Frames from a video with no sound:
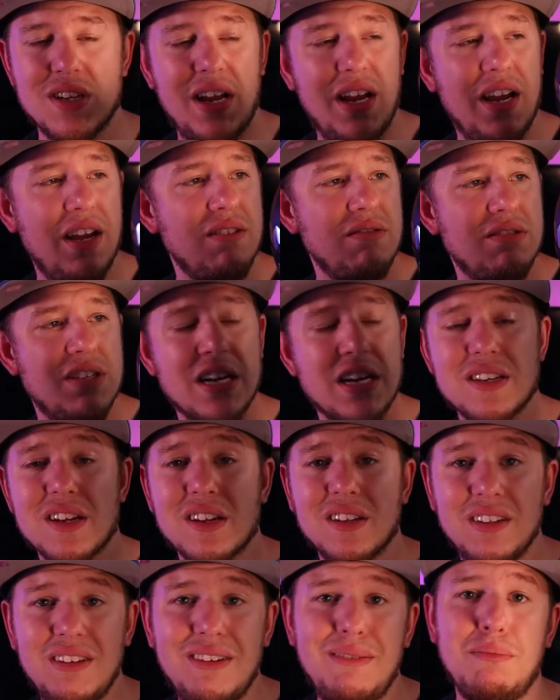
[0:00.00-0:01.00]
and
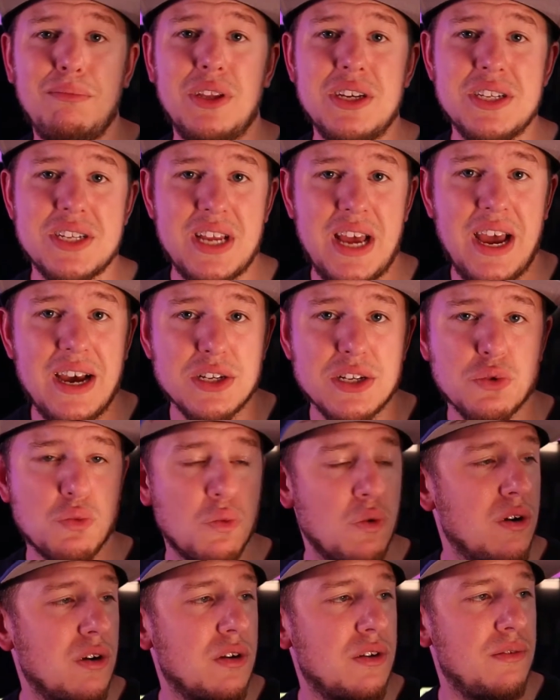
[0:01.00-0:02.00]
technically this has
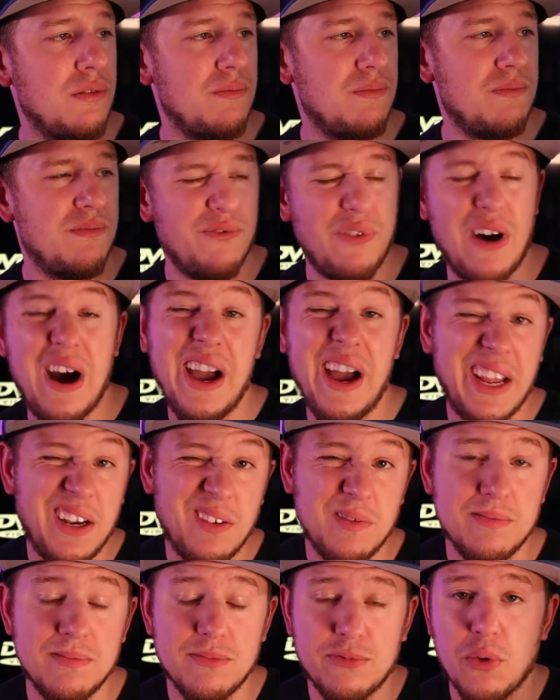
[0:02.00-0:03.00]
worked
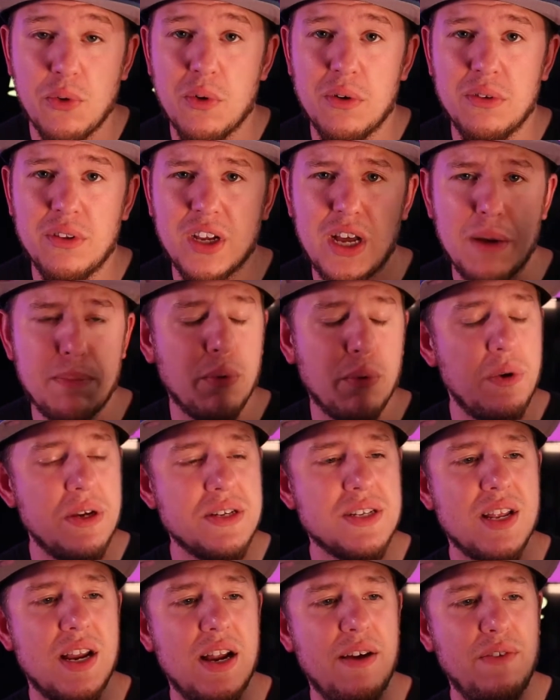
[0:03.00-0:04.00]
fine for the couple
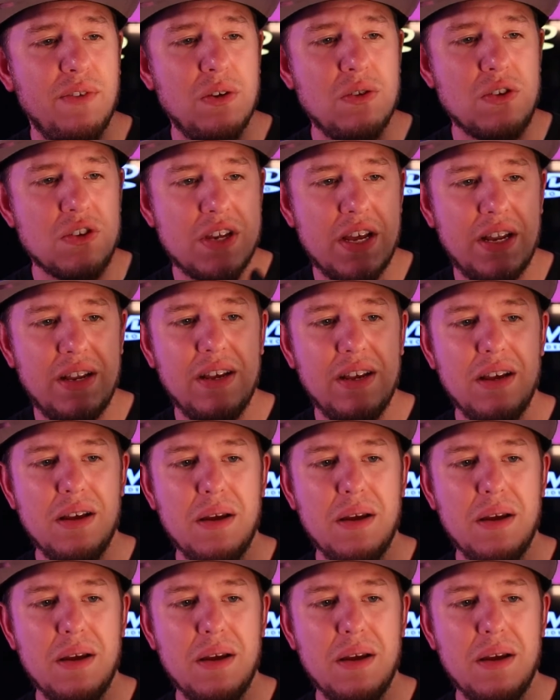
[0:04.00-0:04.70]
weeks that I've used it,